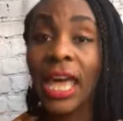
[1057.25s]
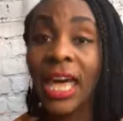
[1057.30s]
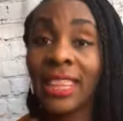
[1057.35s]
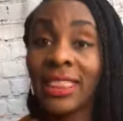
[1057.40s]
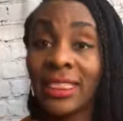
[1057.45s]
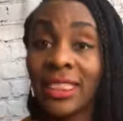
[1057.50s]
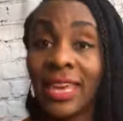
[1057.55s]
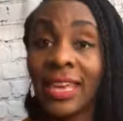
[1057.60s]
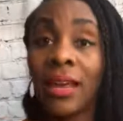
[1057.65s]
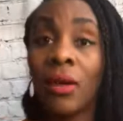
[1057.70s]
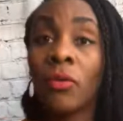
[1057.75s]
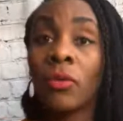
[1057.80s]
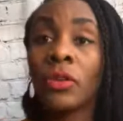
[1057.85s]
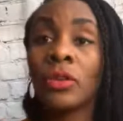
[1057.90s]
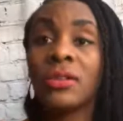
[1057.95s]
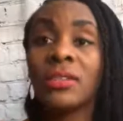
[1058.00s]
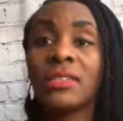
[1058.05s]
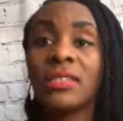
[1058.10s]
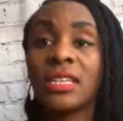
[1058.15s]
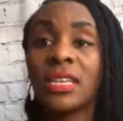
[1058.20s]
And then I
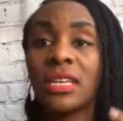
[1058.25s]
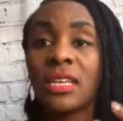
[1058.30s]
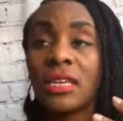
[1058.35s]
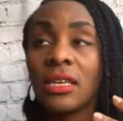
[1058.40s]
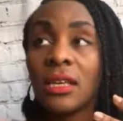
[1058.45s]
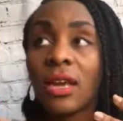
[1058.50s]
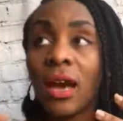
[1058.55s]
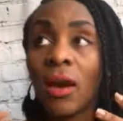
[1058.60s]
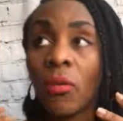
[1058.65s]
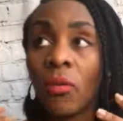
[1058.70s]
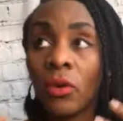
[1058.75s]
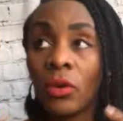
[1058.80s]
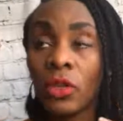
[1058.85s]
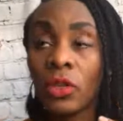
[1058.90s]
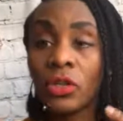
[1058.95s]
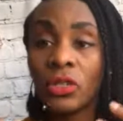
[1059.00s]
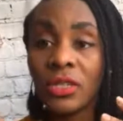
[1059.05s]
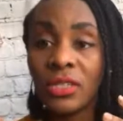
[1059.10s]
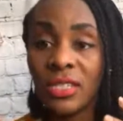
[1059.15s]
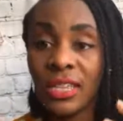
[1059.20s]
want
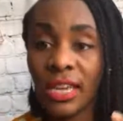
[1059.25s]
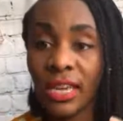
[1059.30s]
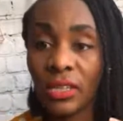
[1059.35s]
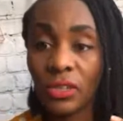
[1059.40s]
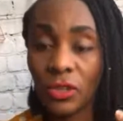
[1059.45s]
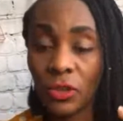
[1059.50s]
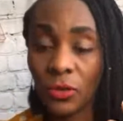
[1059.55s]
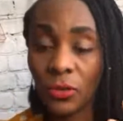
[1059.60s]
you to take